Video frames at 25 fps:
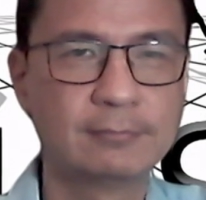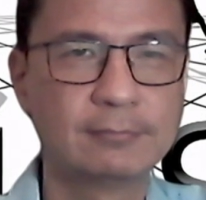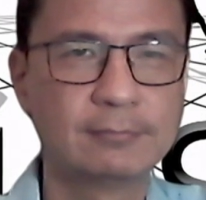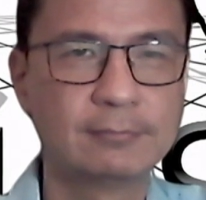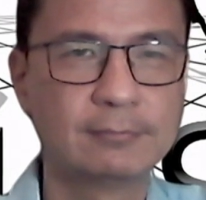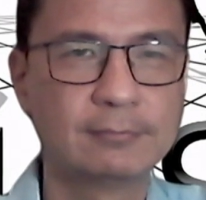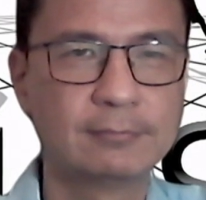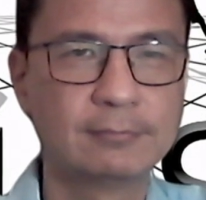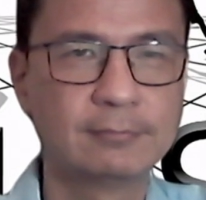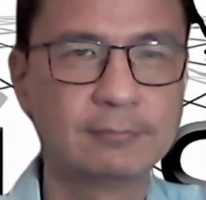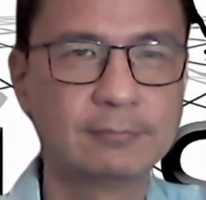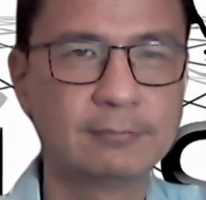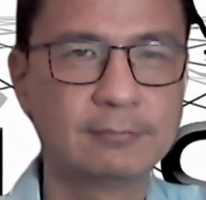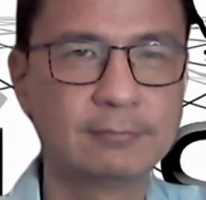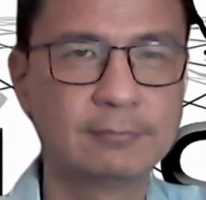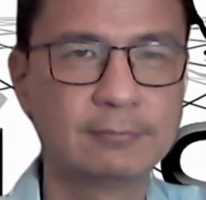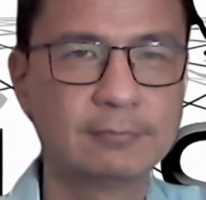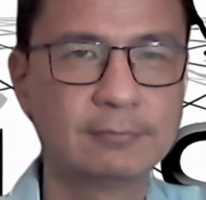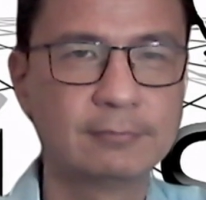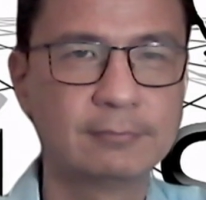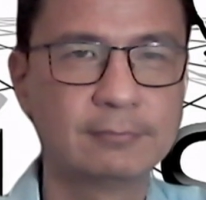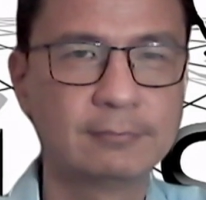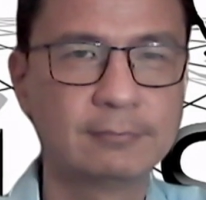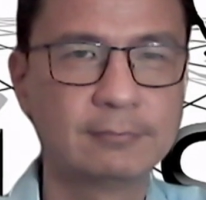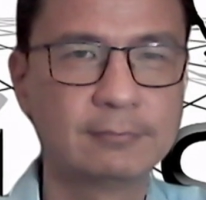
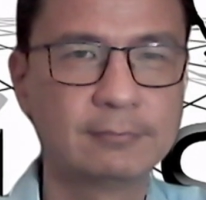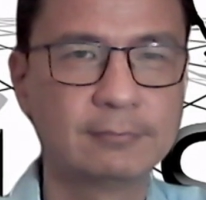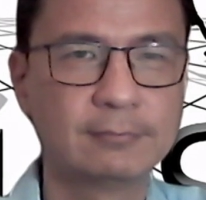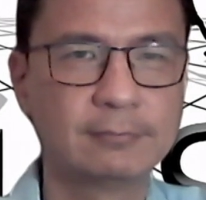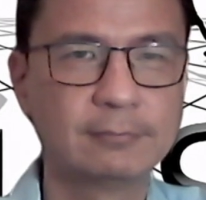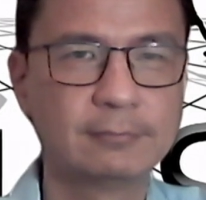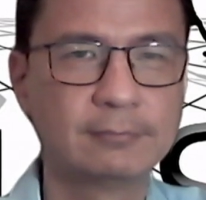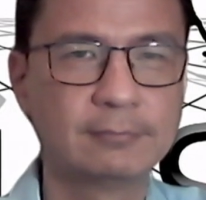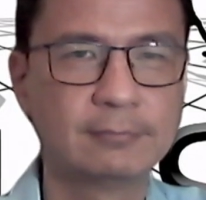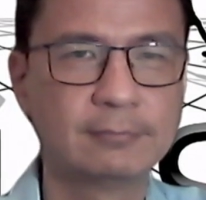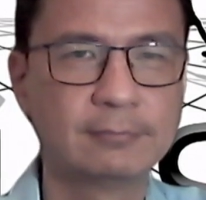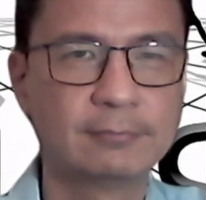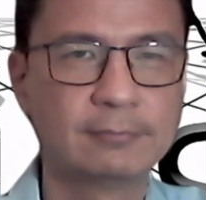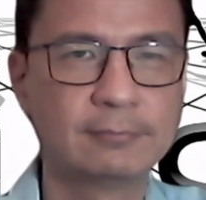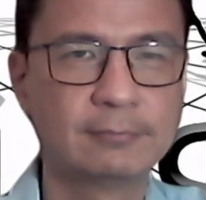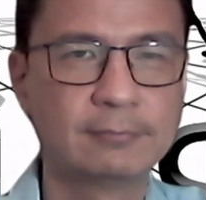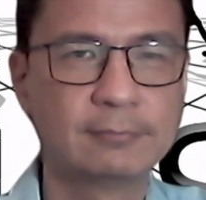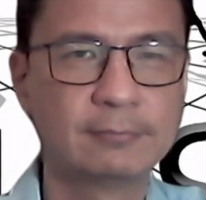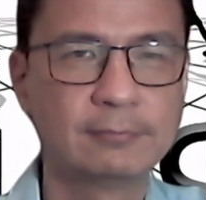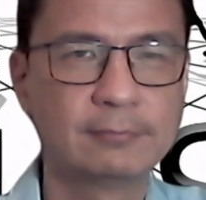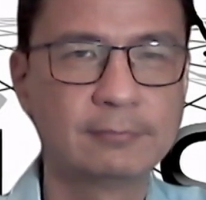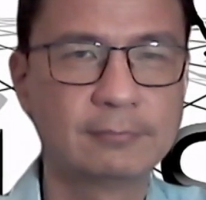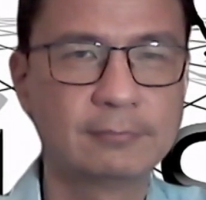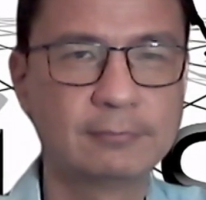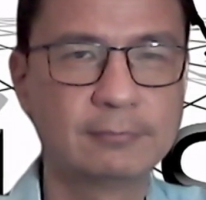
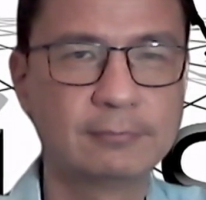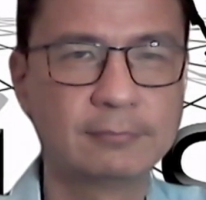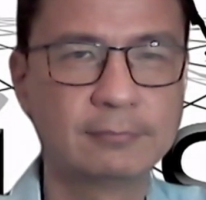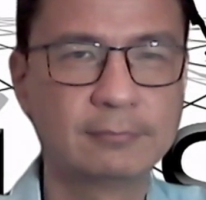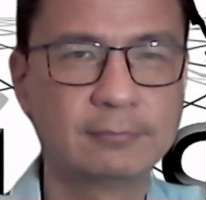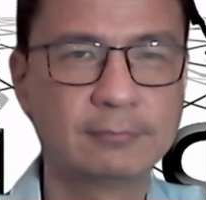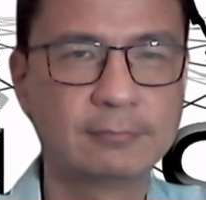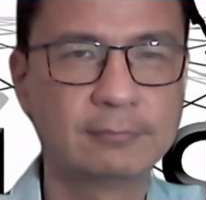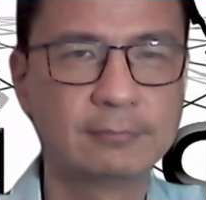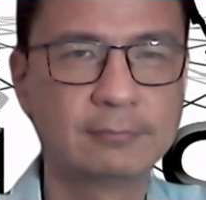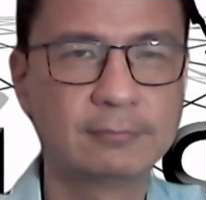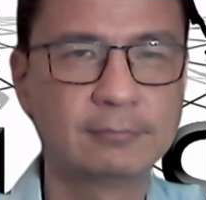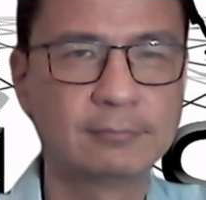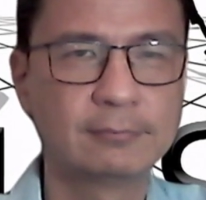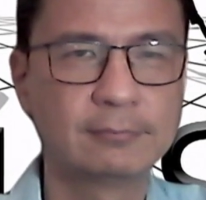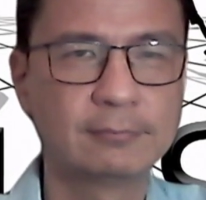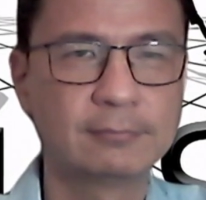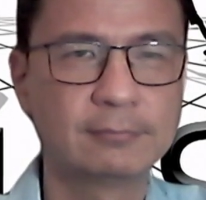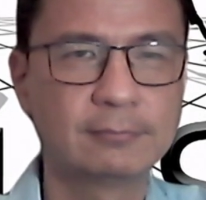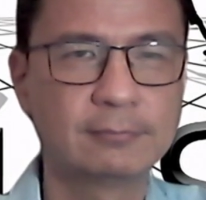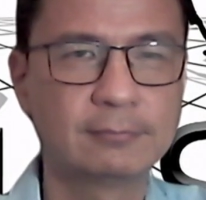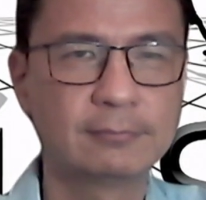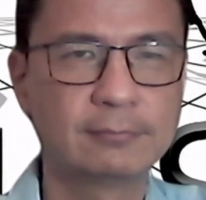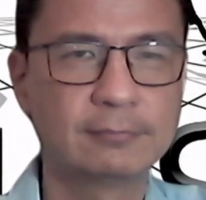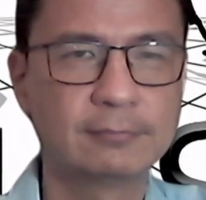
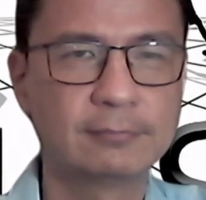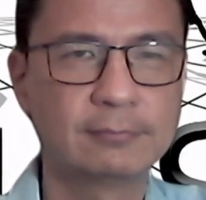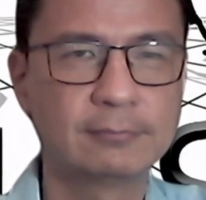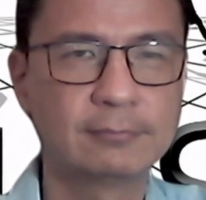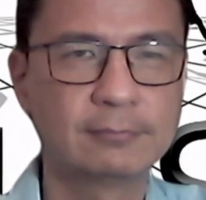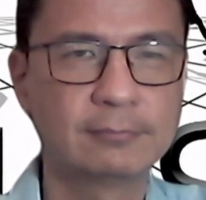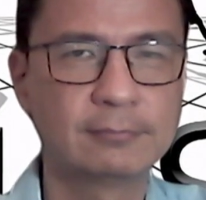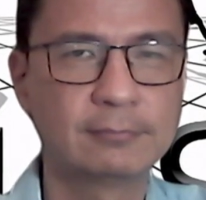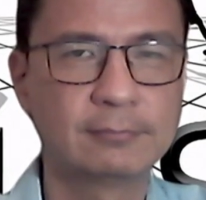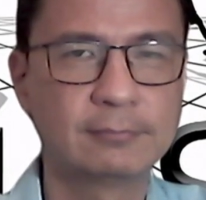The person shown says nothing.